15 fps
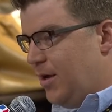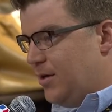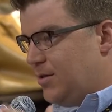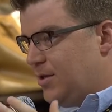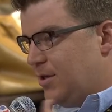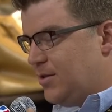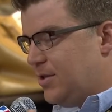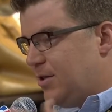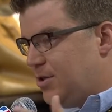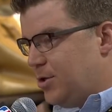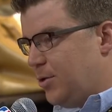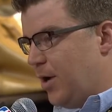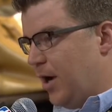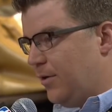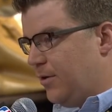Since
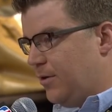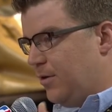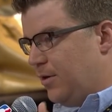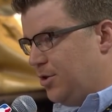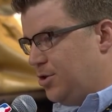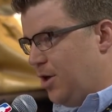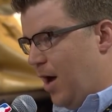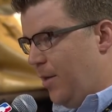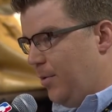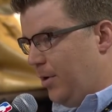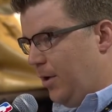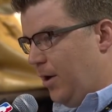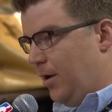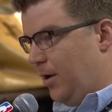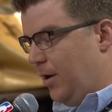you got the job,
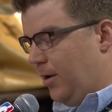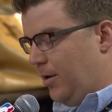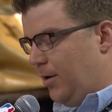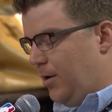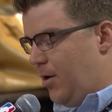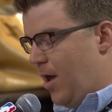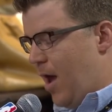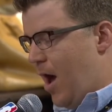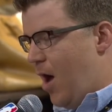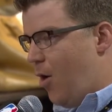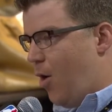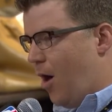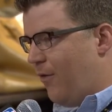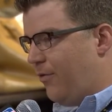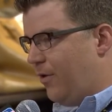and how
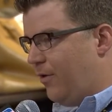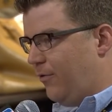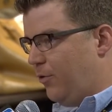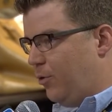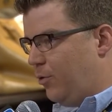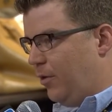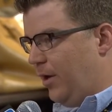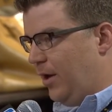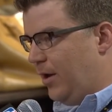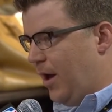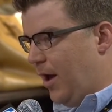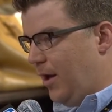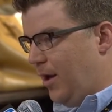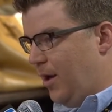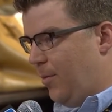often have you leaned
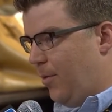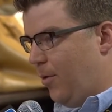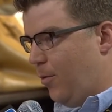on him?